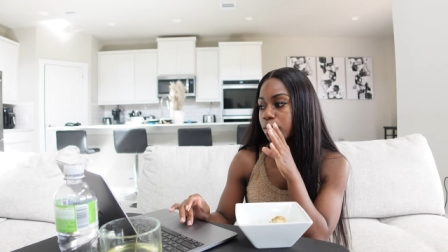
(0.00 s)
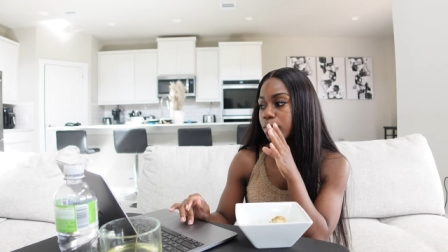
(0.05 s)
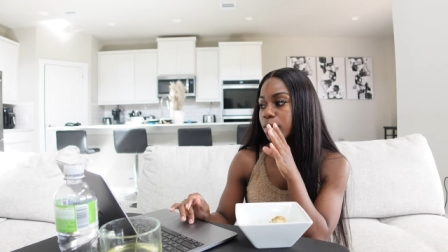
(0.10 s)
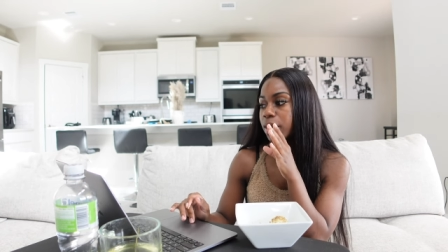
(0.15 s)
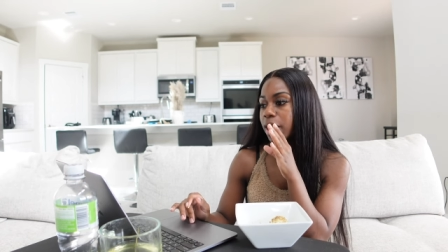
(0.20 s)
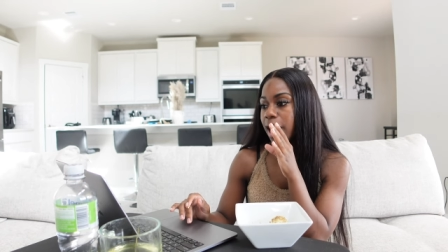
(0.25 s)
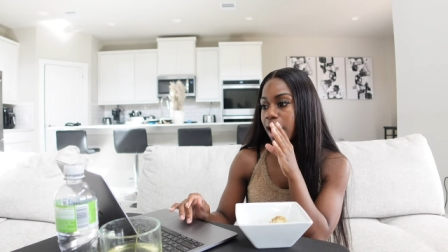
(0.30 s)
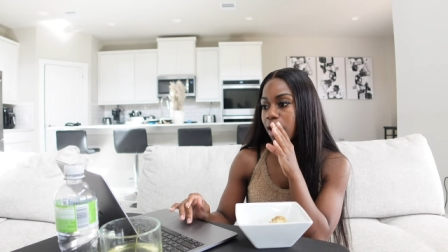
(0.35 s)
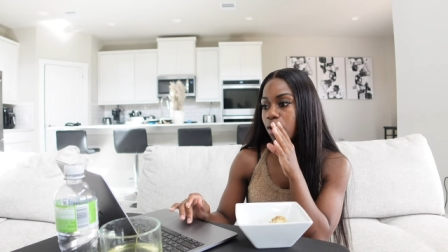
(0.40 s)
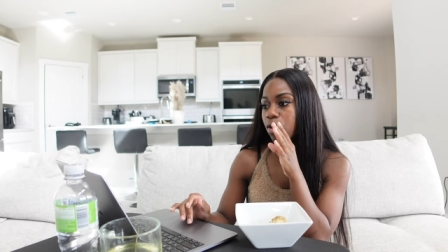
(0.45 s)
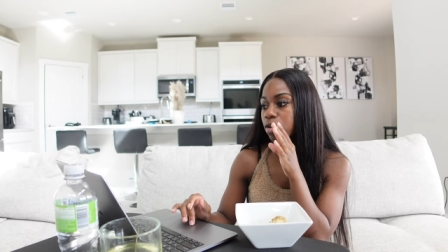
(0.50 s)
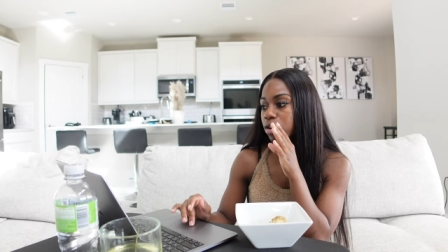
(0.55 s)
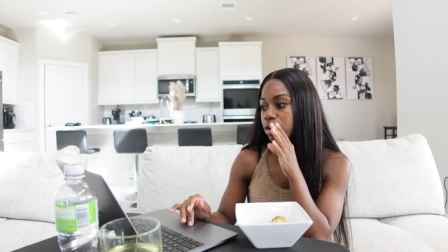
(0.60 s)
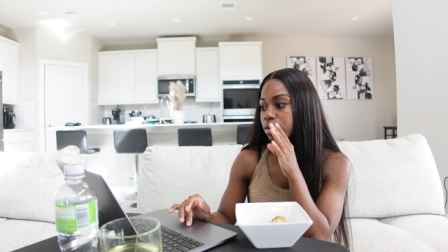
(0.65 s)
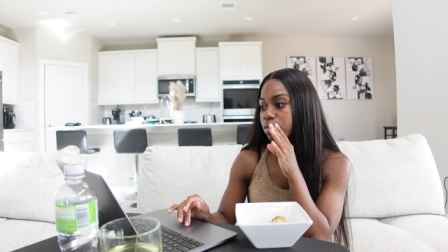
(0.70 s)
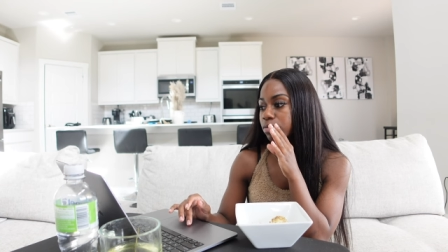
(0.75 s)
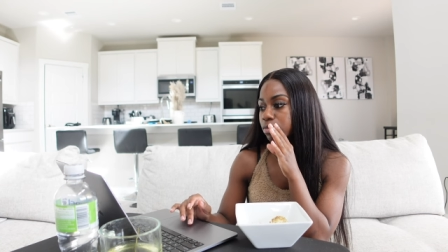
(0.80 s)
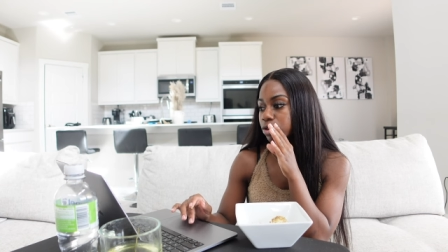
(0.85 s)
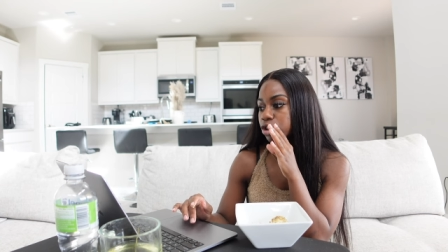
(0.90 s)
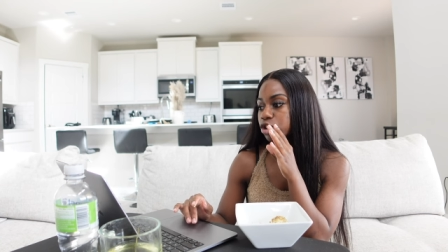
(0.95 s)
but I
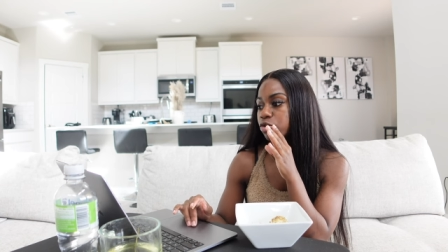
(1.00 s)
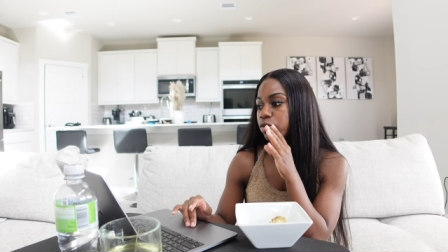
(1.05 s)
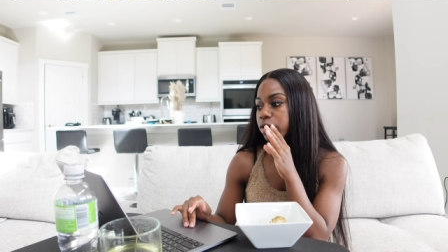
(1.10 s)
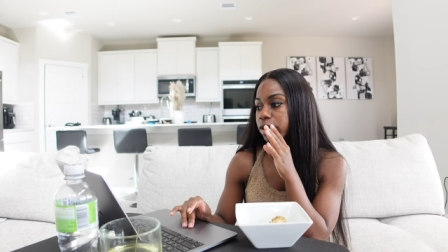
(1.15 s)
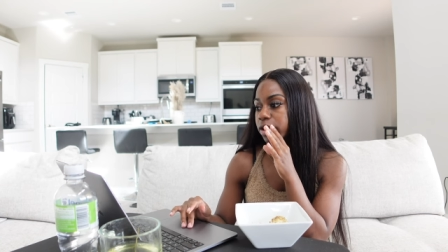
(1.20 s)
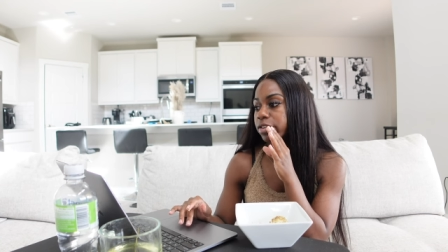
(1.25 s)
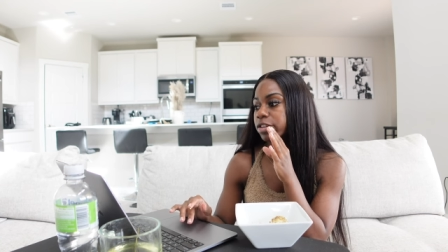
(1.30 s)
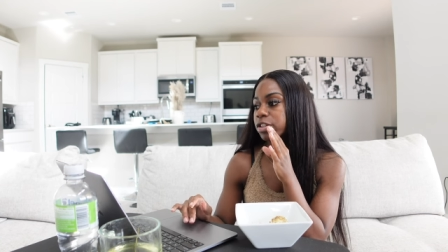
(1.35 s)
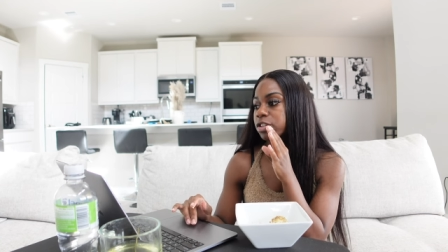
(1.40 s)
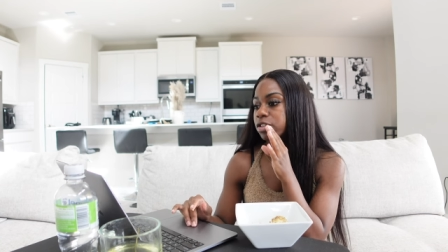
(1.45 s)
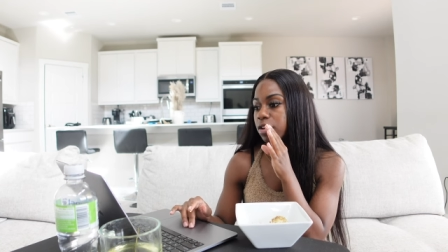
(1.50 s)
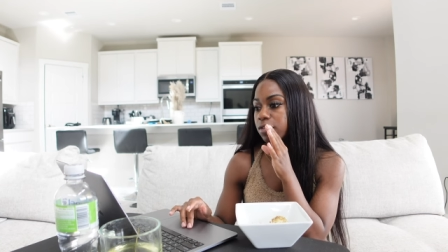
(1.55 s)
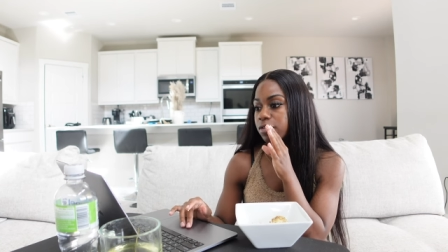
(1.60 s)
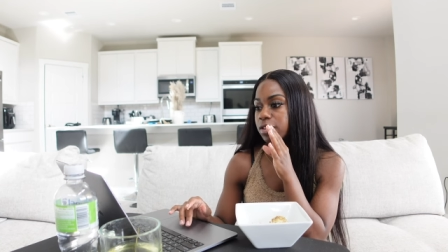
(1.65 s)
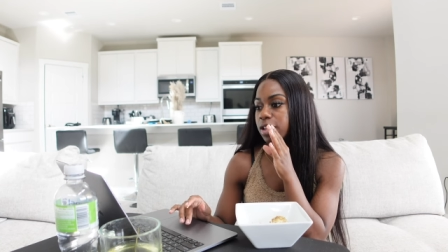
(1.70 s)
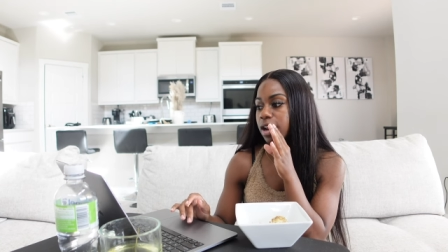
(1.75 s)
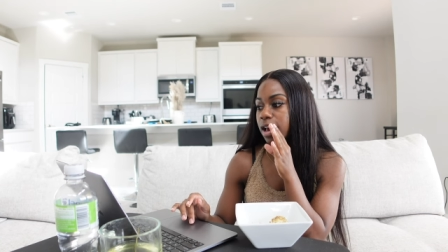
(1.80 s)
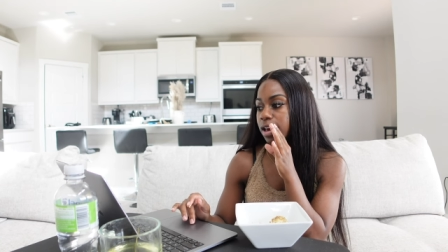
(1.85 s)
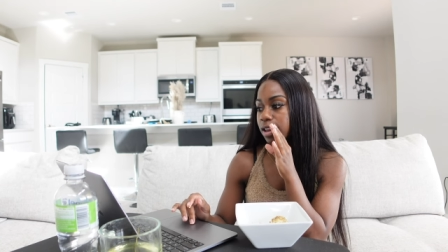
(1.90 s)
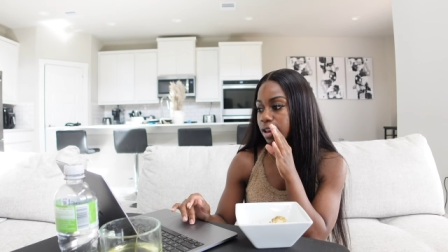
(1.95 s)
order majority of the stuff
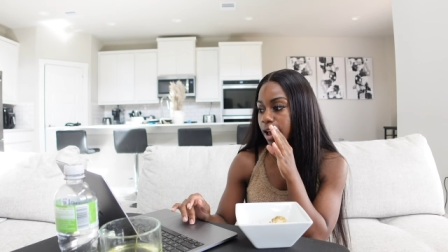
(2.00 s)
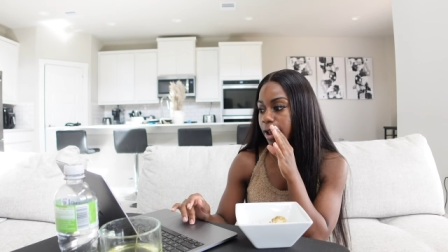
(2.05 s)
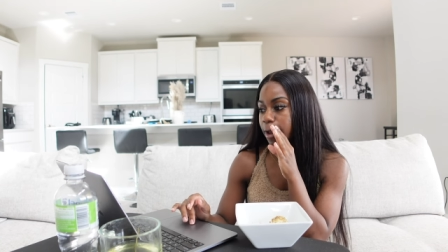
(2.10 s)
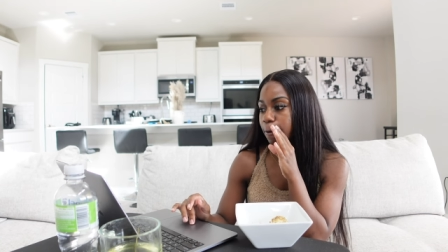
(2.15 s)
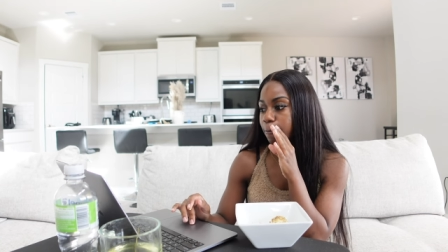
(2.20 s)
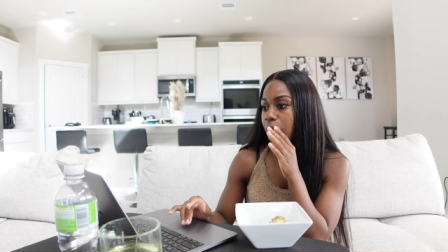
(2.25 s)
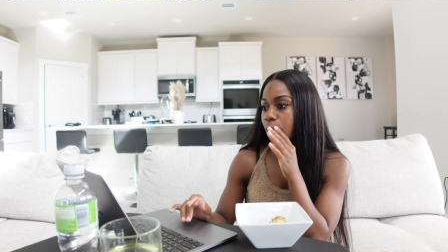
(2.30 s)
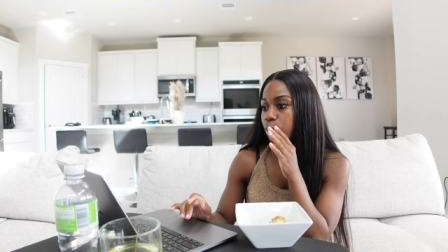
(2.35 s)
that I like.